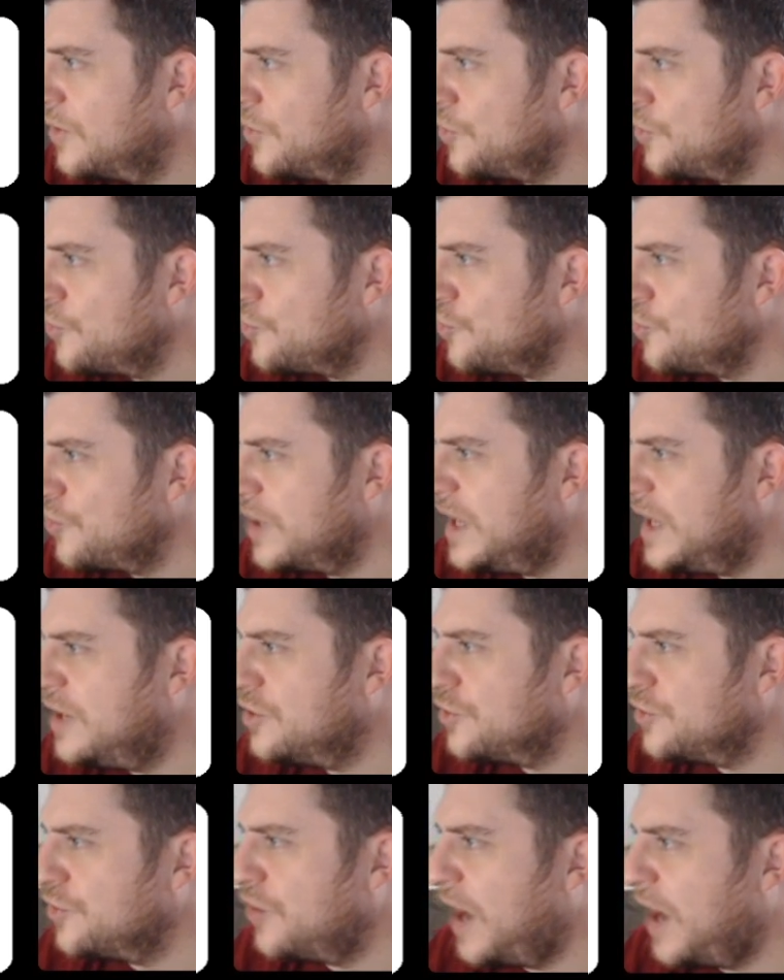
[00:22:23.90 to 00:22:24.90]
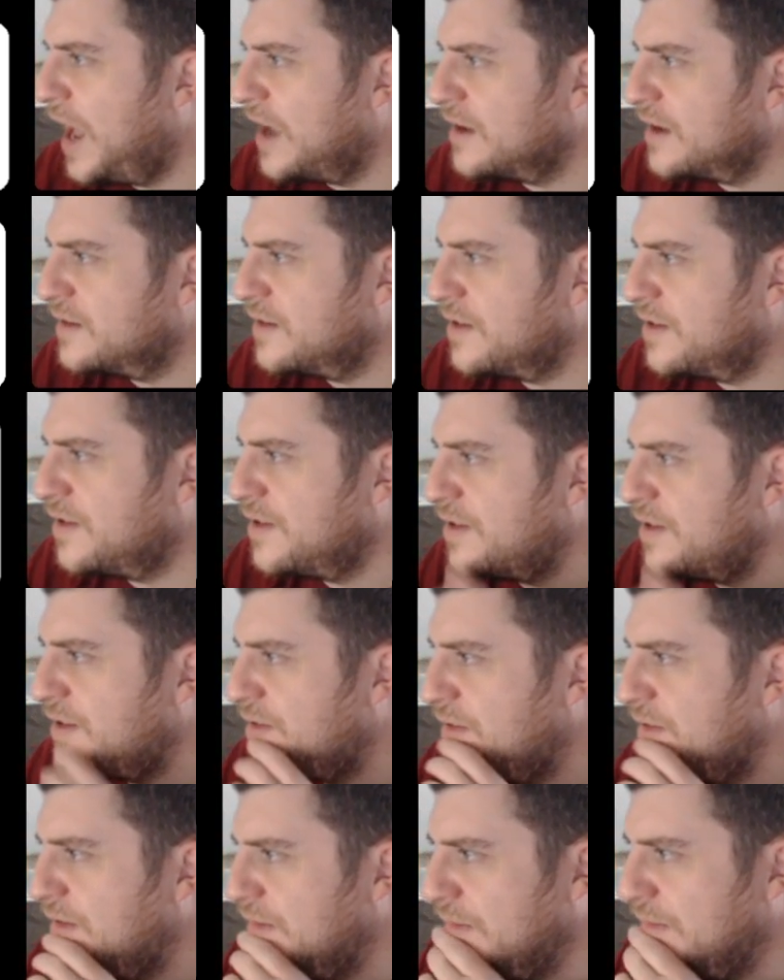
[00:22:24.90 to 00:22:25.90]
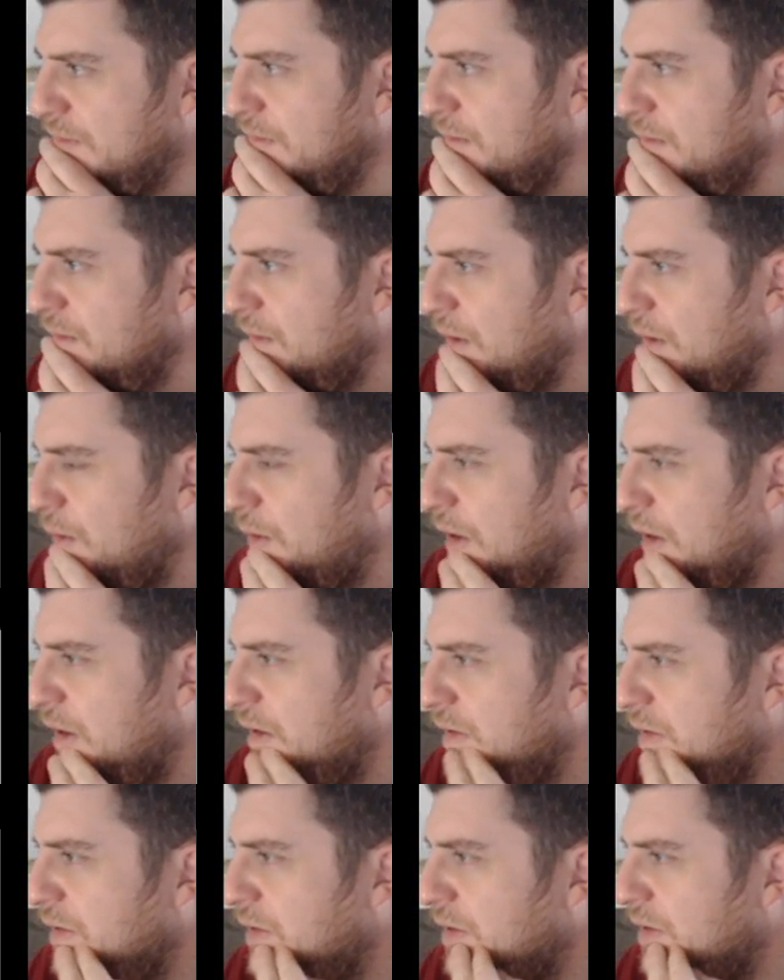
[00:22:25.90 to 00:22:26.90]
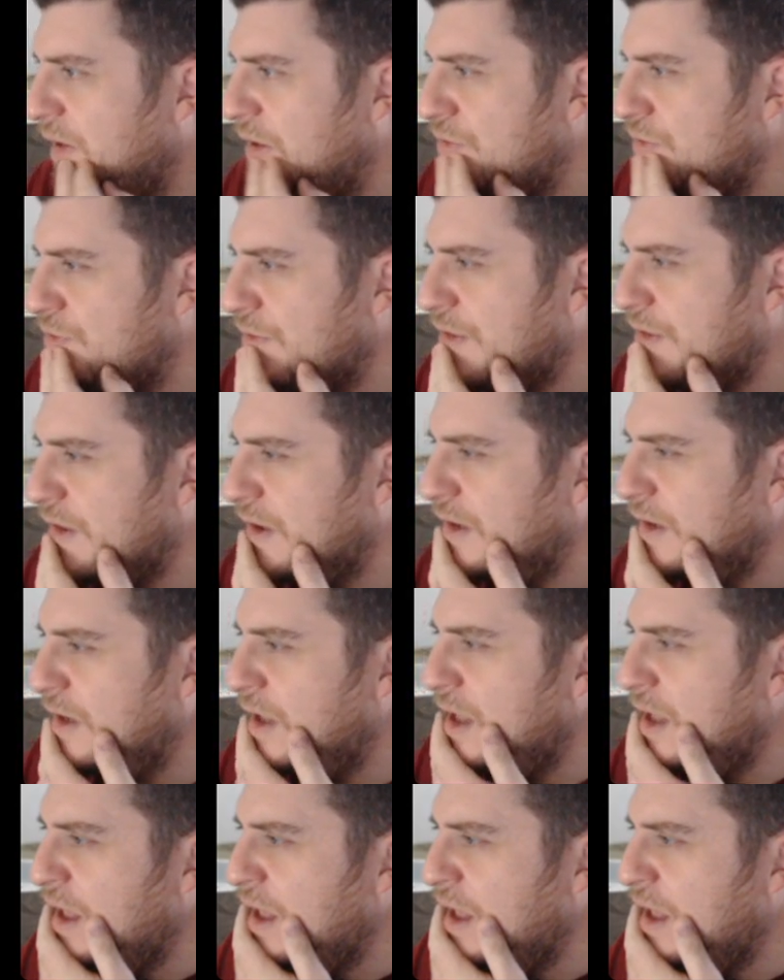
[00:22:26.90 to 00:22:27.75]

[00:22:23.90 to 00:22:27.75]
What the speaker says: redirects. Okay, interesting.